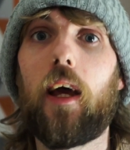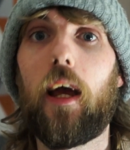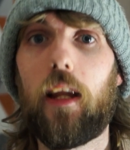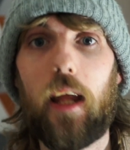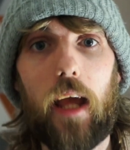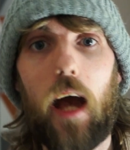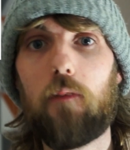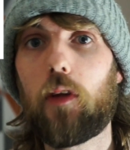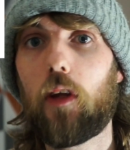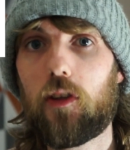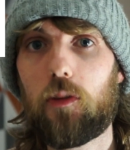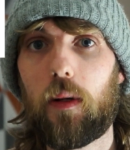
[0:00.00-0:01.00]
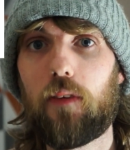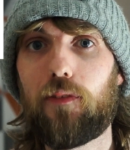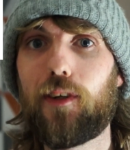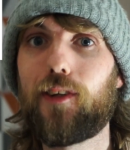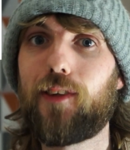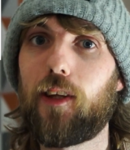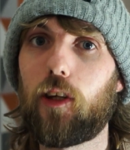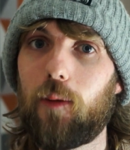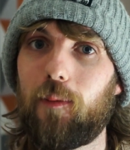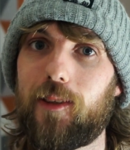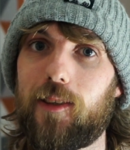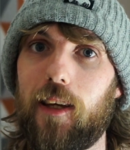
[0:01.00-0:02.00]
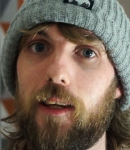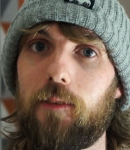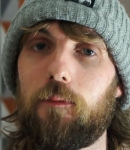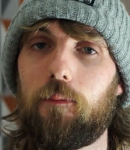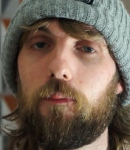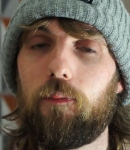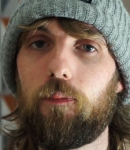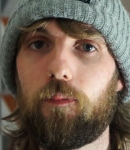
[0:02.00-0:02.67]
and have a nice breakfast and a cup of tea. So